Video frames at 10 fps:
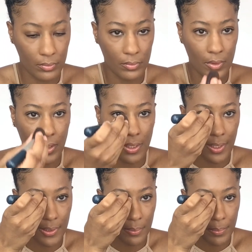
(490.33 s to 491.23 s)
And I like
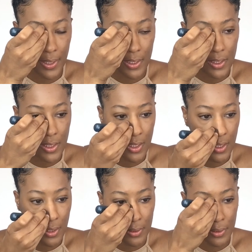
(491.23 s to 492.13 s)
to pinch it
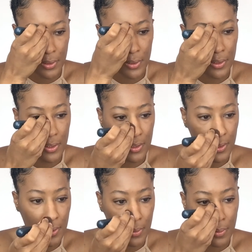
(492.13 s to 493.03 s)
and then just
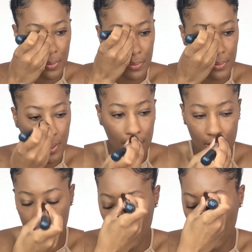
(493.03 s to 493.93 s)
go down the
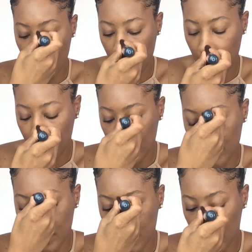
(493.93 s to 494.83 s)
sides of my
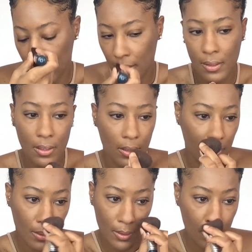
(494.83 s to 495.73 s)
nose.
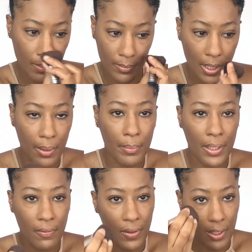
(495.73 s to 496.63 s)
I'm not a big
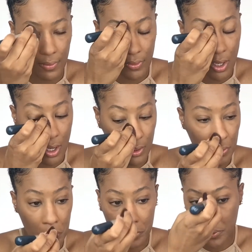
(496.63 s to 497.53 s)
fan of
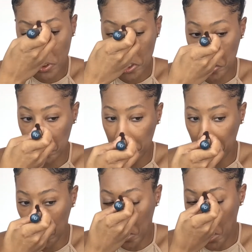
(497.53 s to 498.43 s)
nose contour.
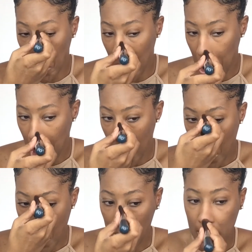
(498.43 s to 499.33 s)

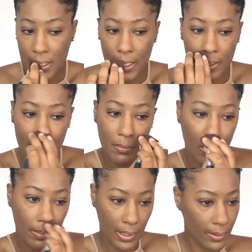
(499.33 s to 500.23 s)
I just like to warm
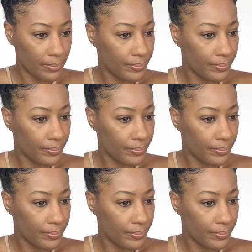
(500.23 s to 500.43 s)
it up.